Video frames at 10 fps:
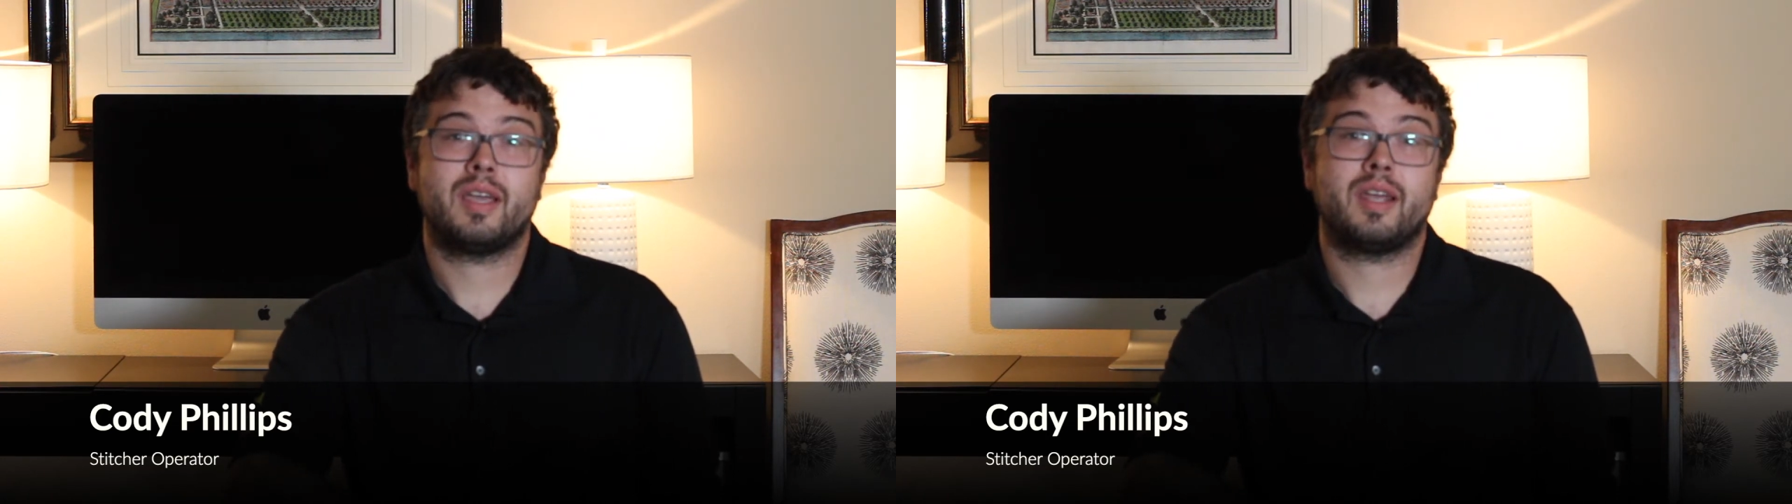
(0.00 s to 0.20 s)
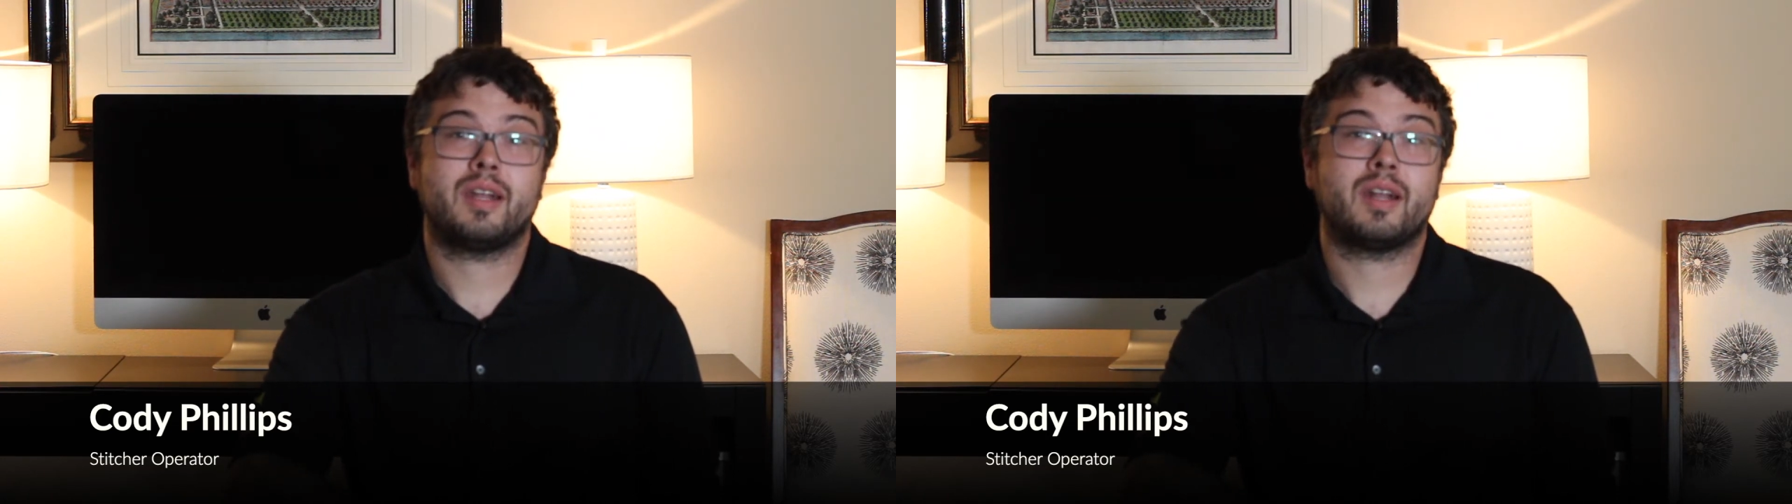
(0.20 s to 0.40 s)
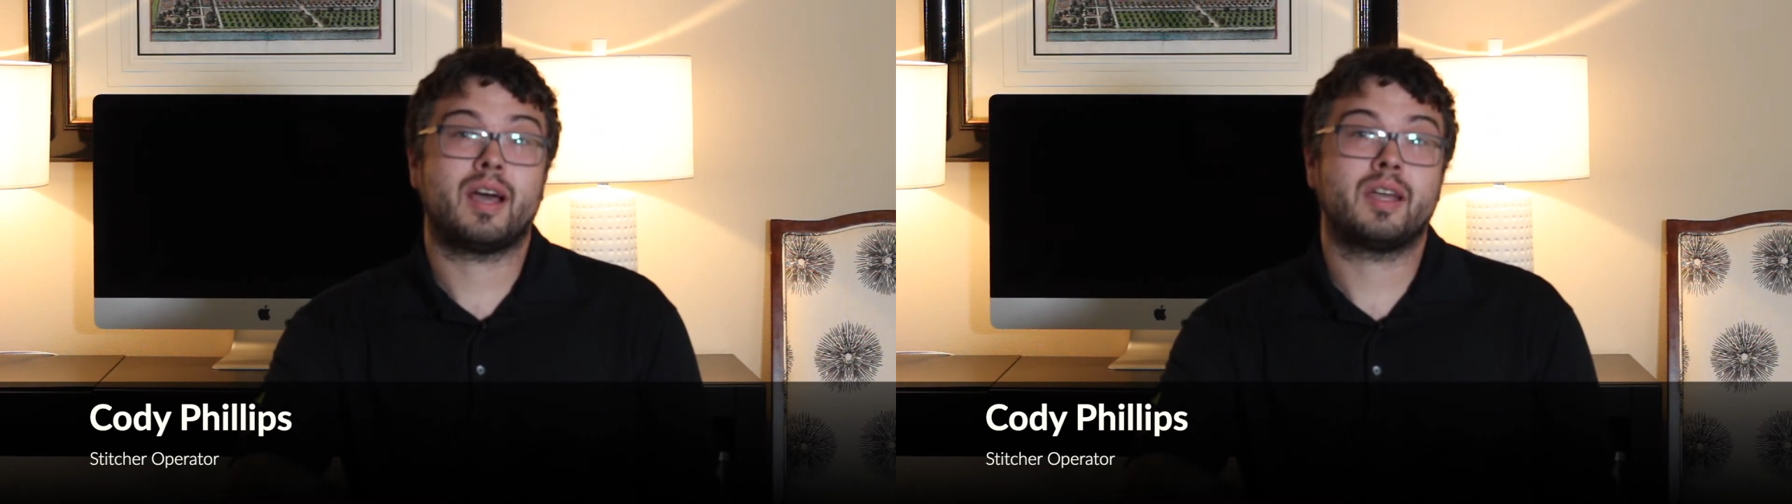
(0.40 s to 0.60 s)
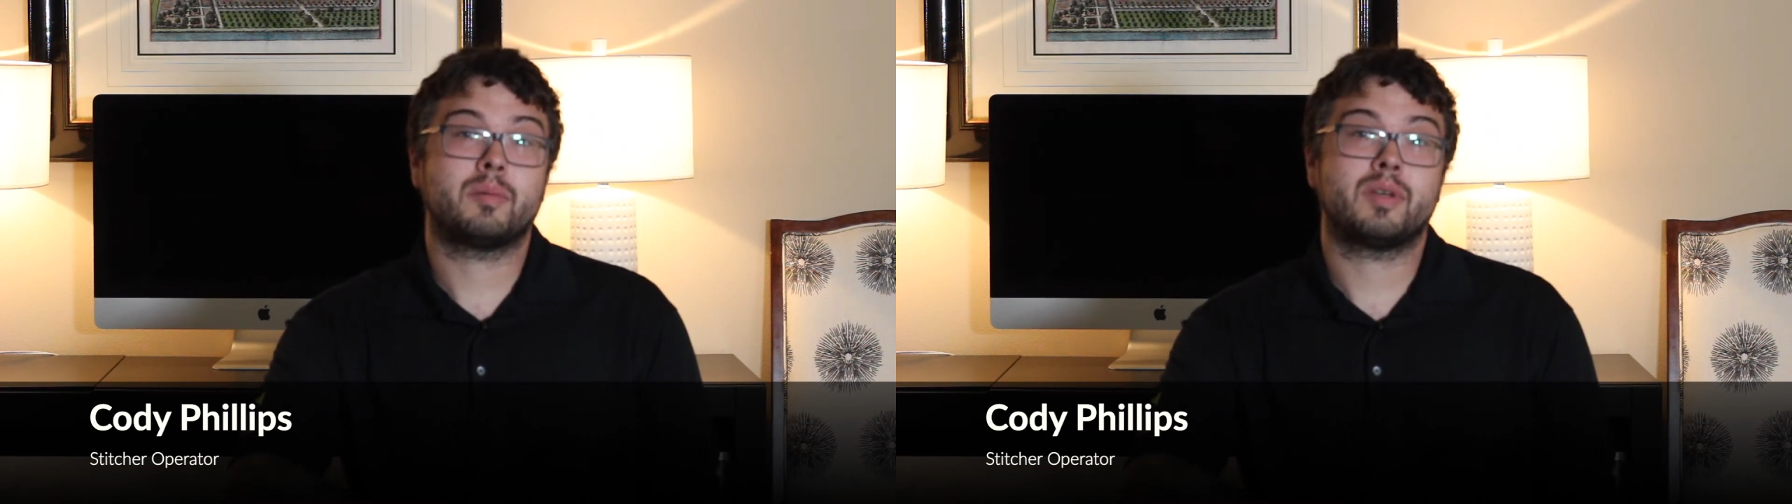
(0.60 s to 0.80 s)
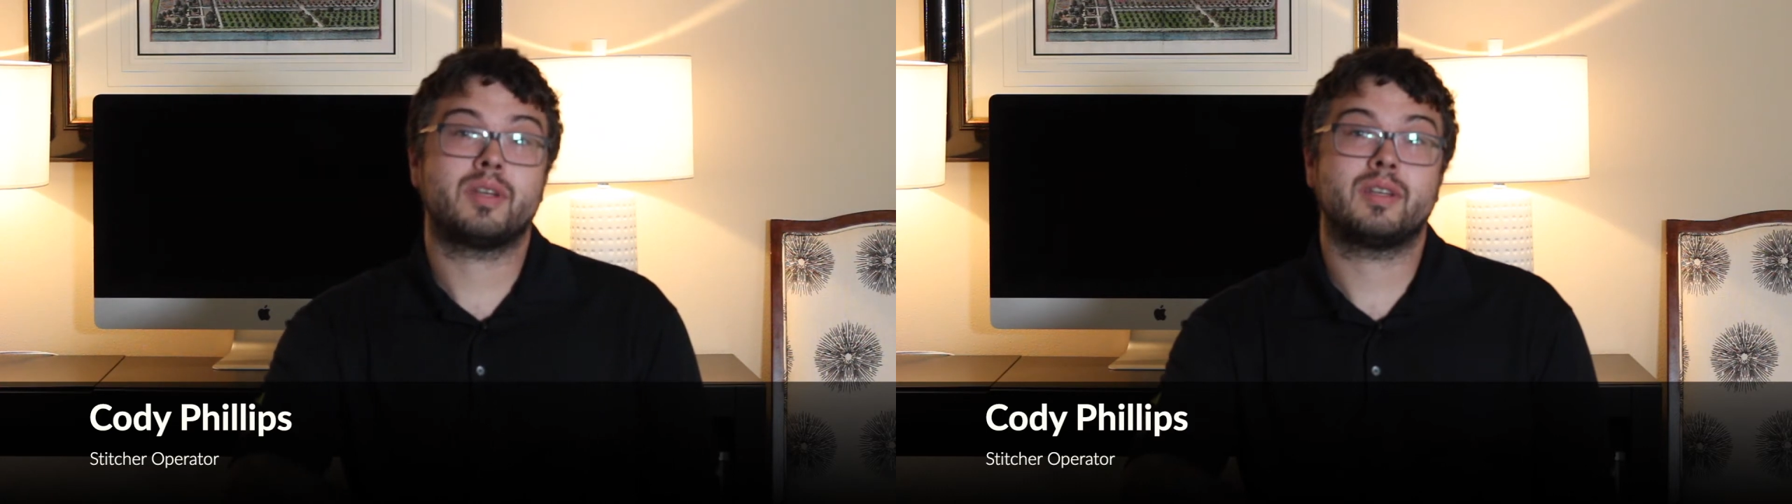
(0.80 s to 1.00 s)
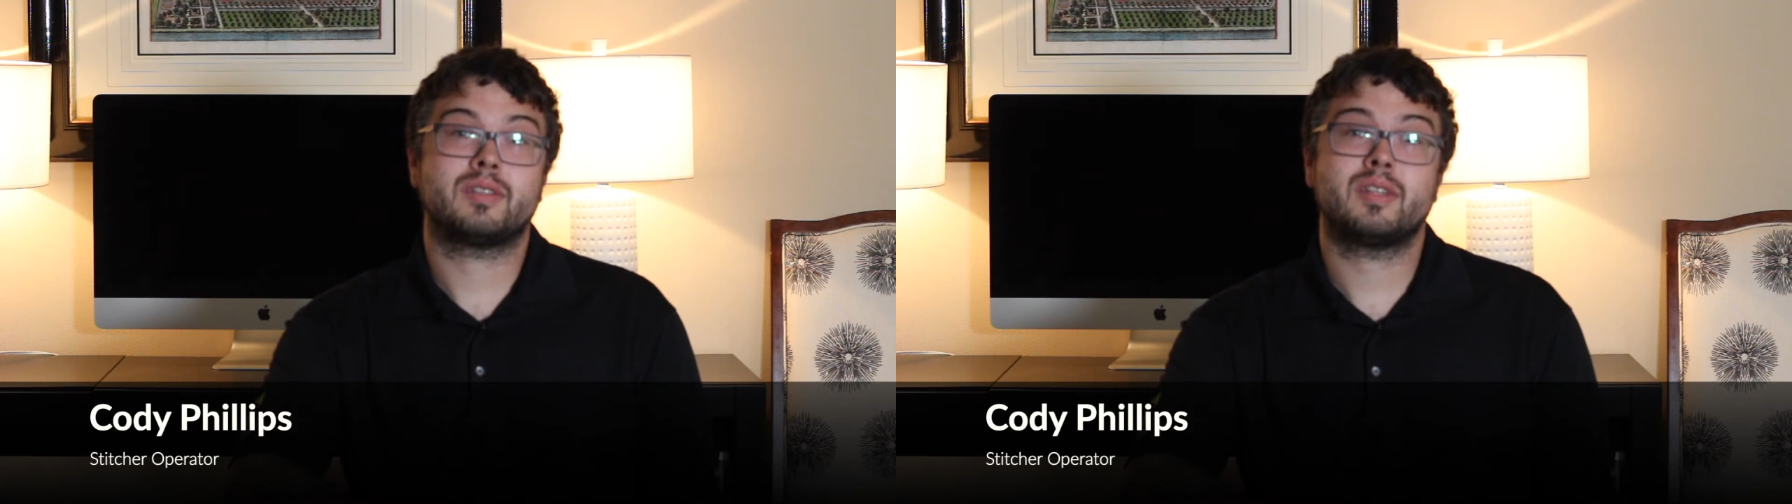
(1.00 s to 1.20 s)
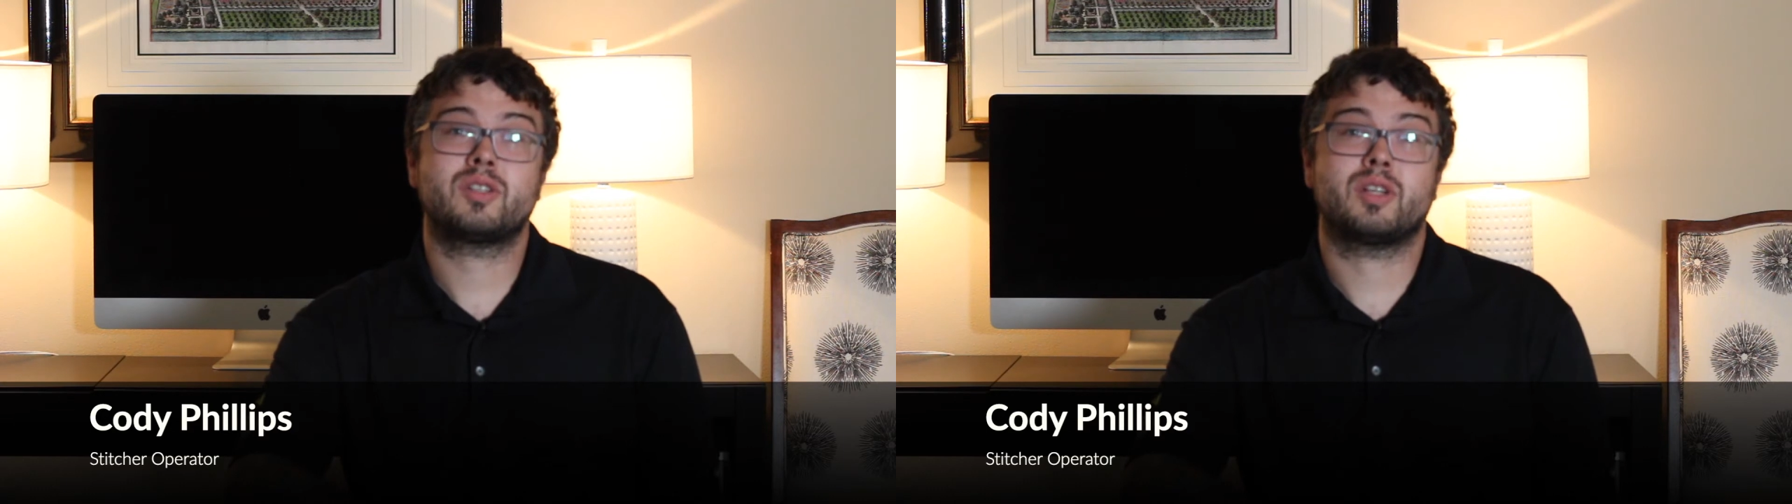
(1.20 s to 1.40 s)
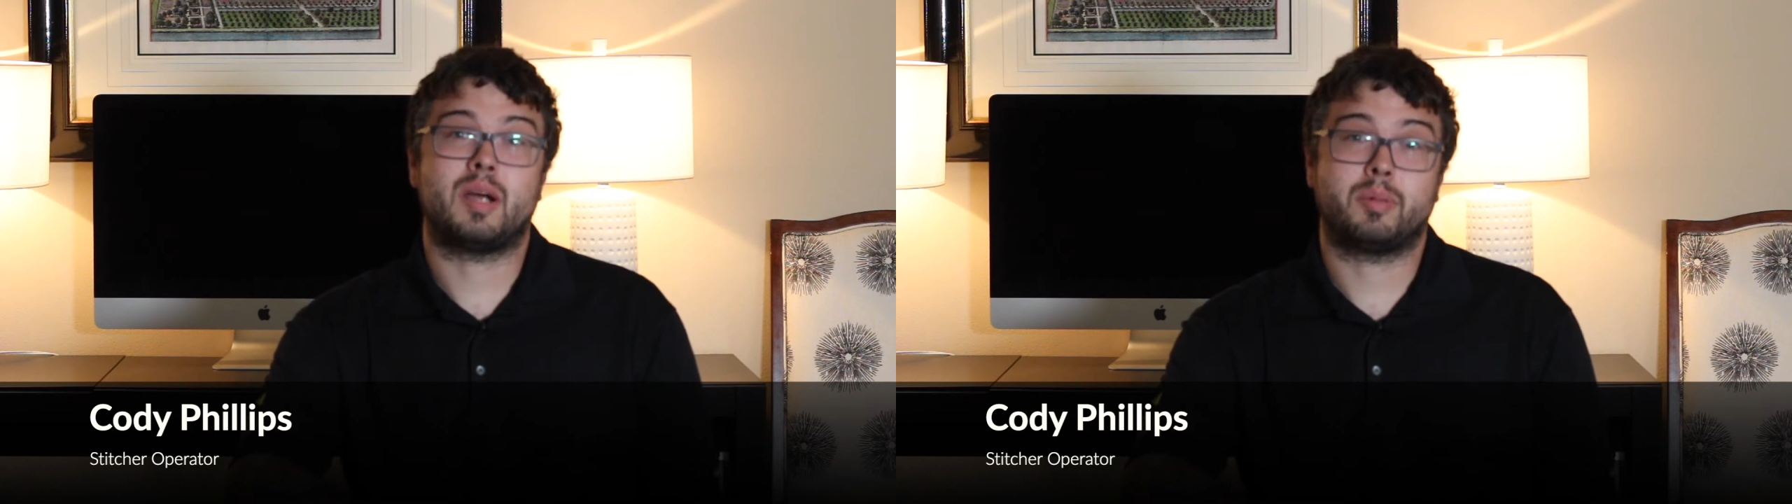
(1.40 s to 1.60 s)
and I am a
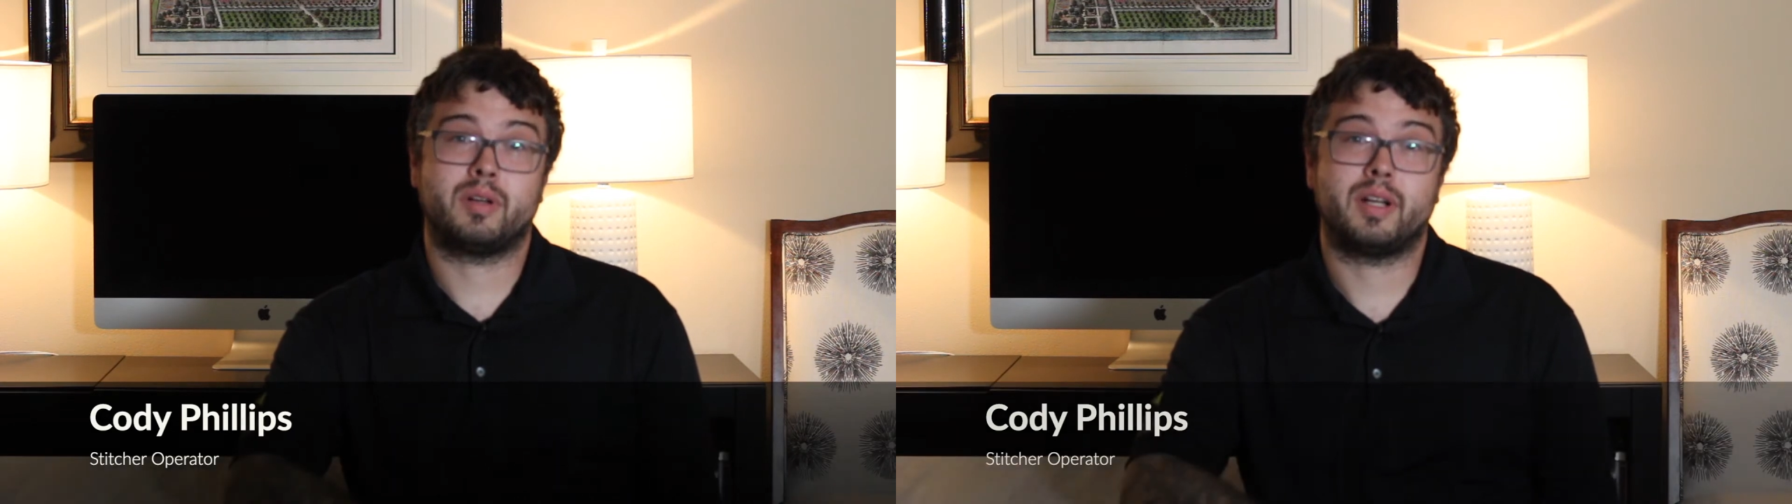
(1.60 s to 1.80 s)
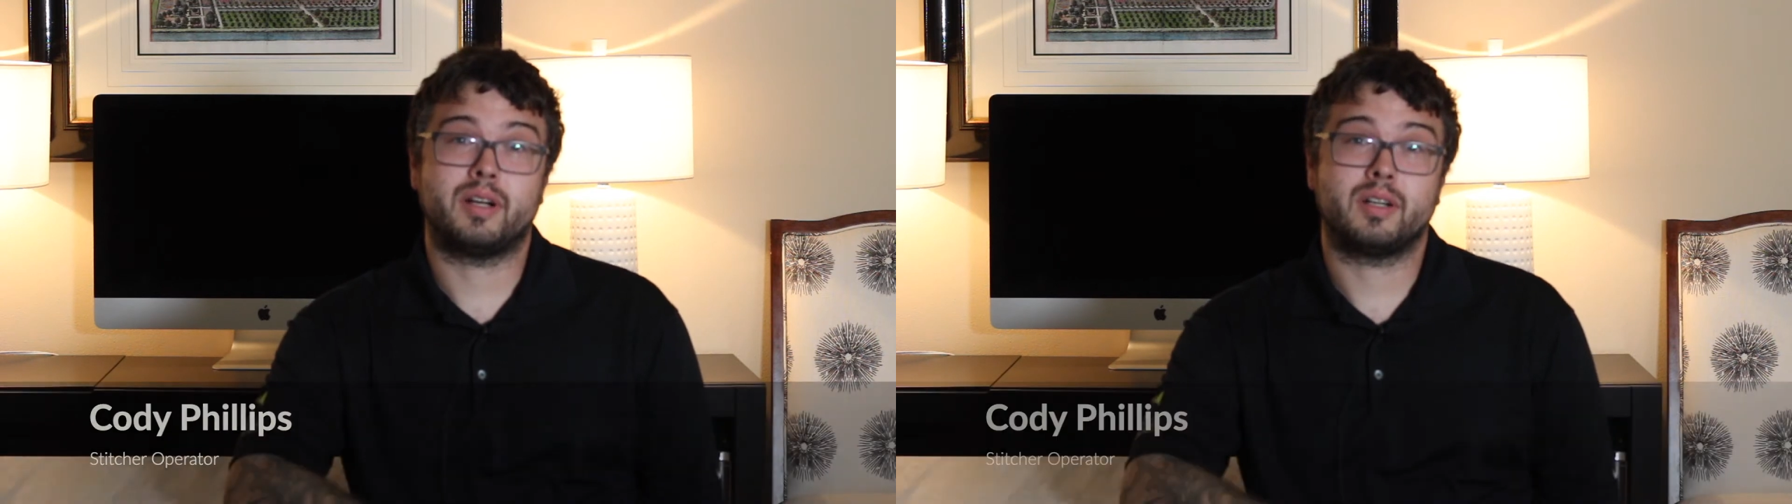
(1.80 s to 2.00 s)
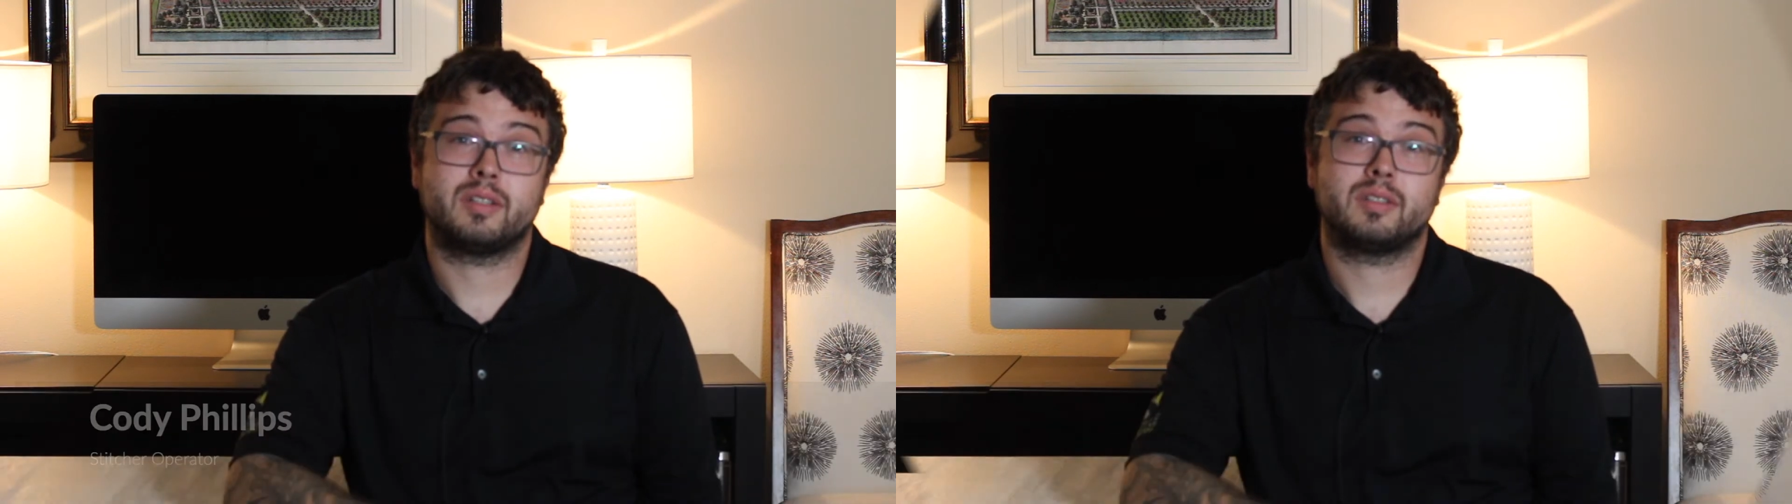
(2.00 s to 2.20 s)
stitcher operator.